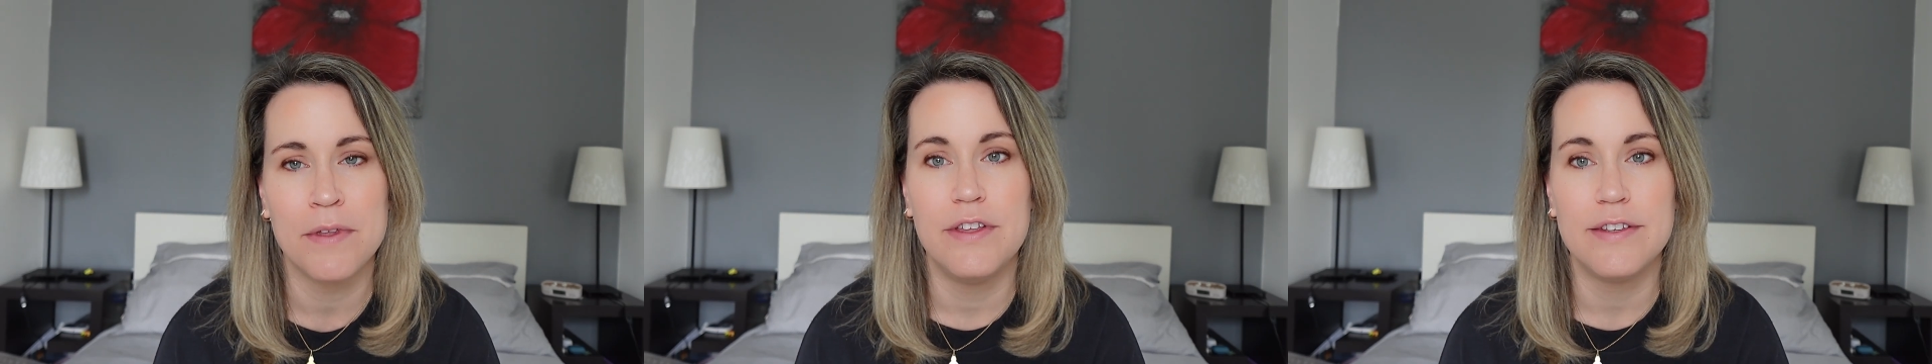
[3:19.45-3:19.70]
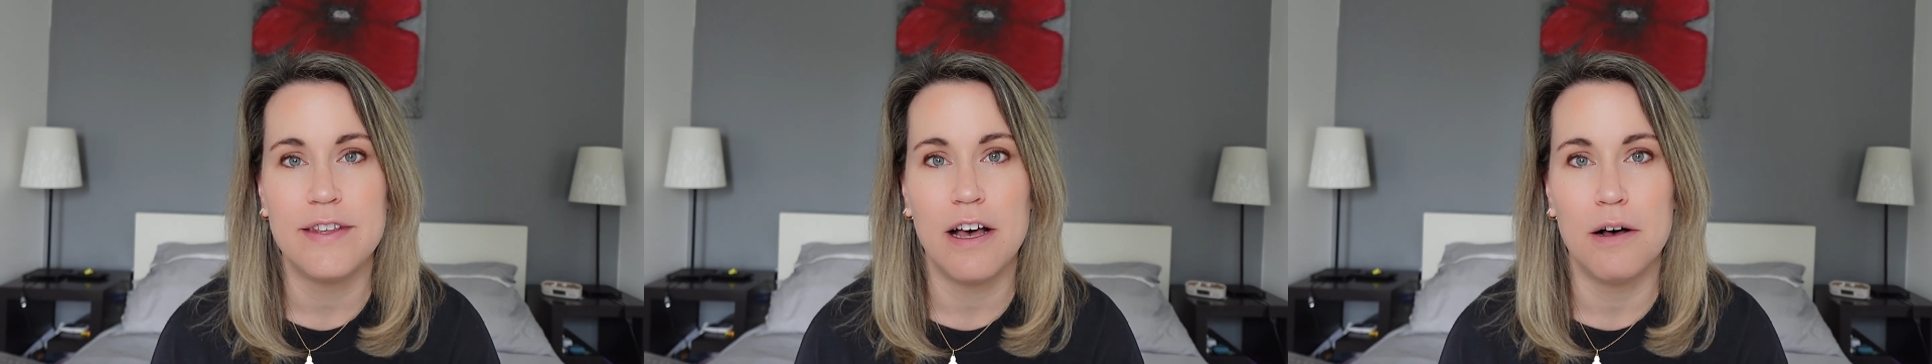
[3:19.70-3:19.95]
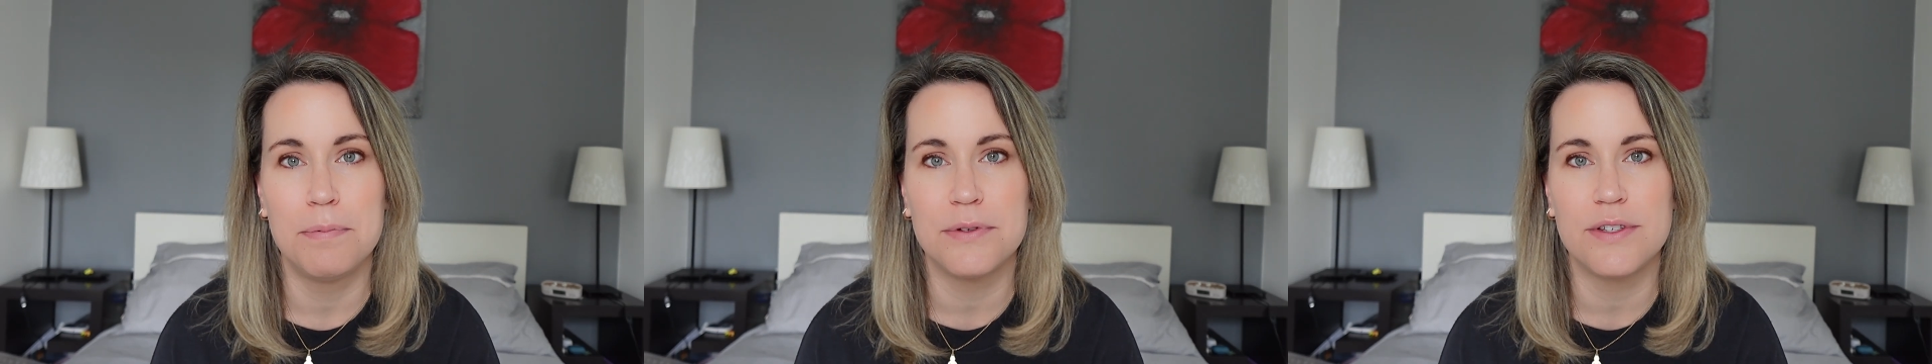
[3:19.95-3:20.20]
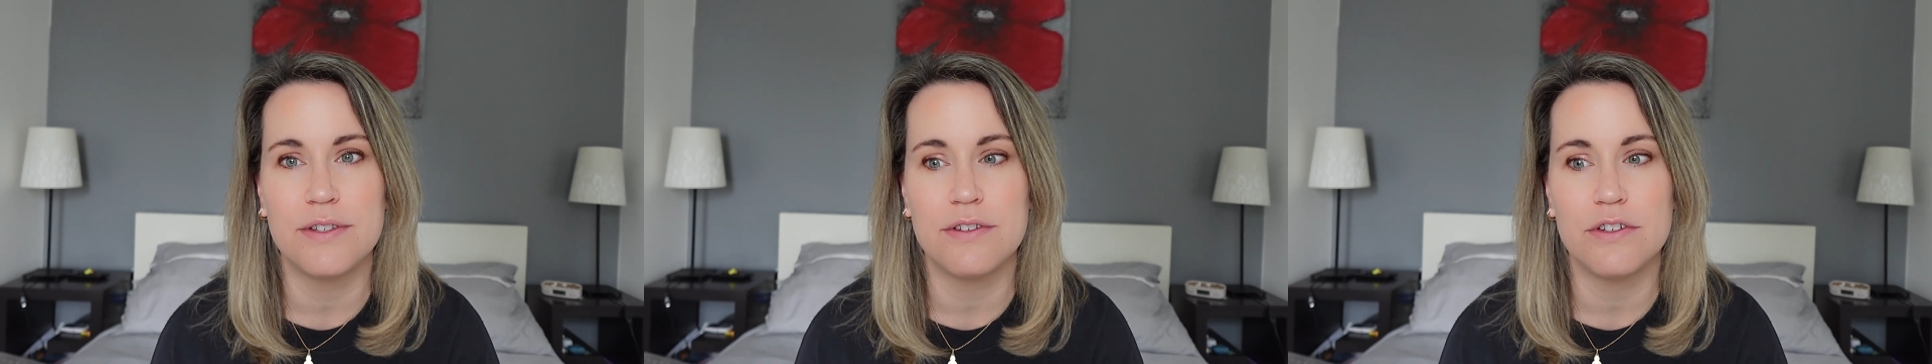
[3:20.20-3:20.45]
This
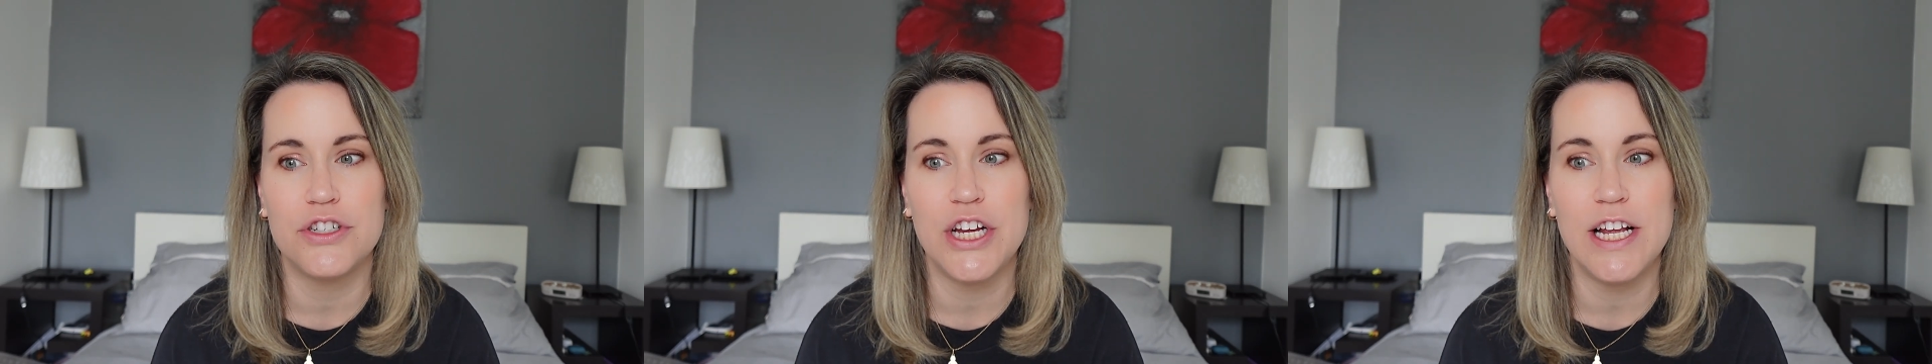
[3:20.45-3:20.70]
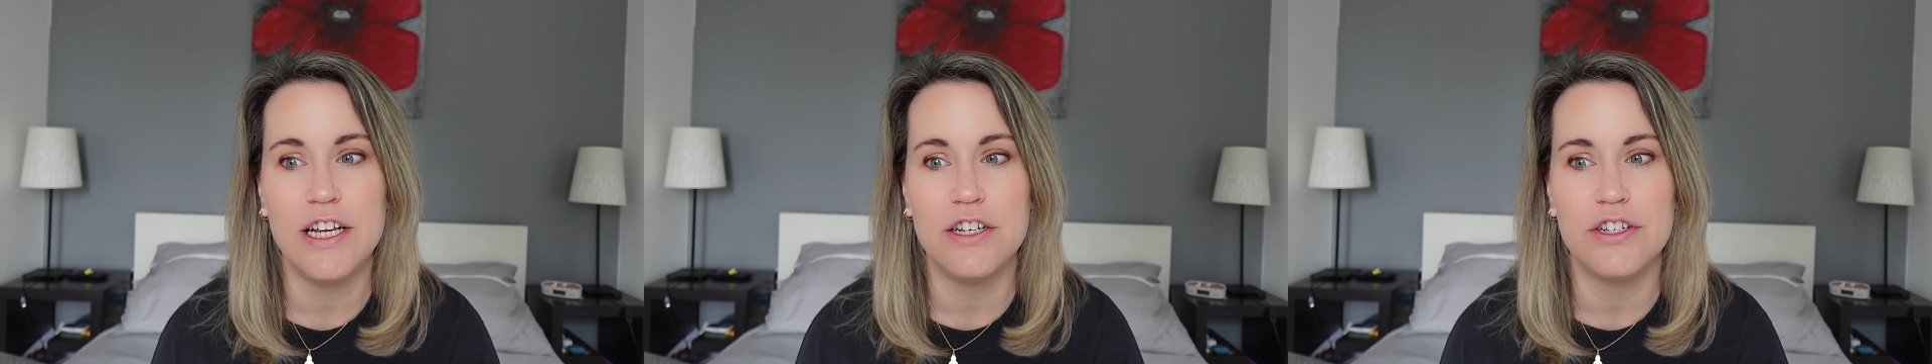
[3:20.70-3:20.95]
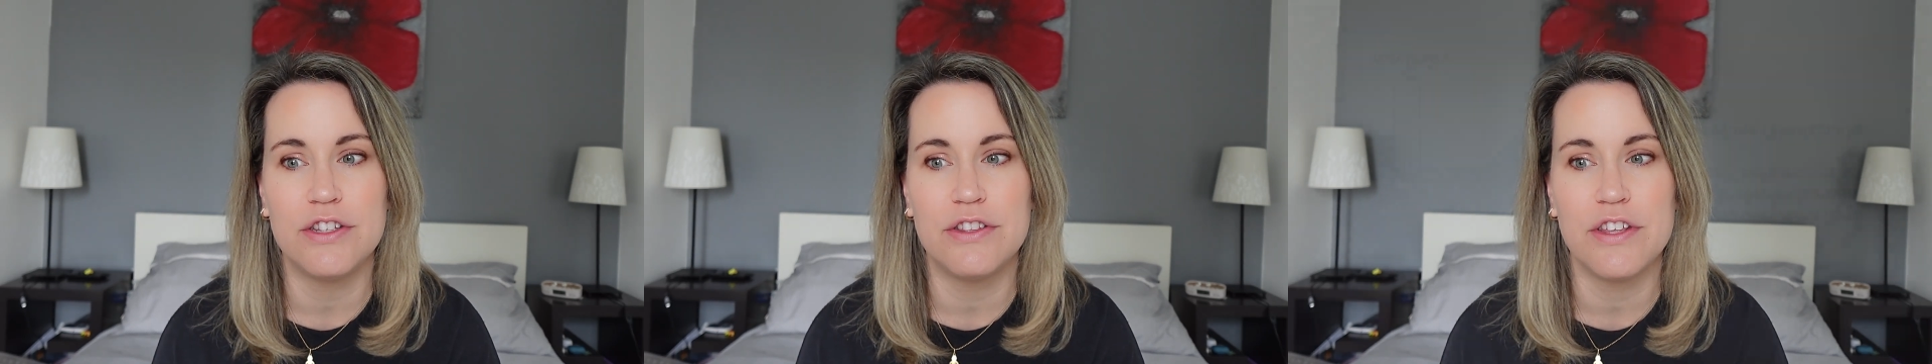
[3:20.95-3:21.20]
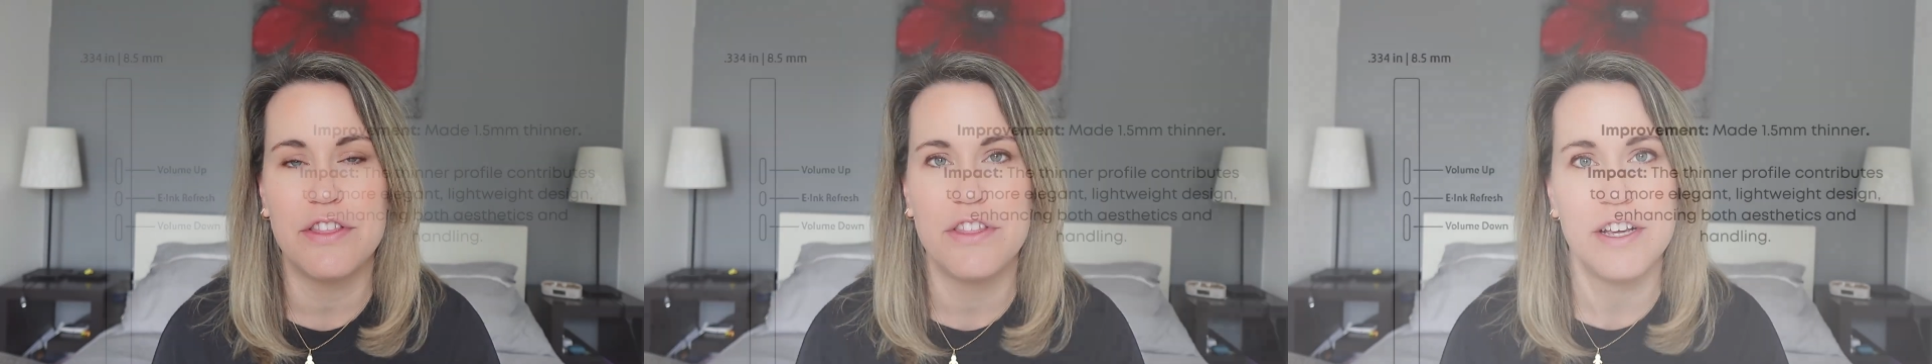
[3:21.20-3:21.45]
helps change the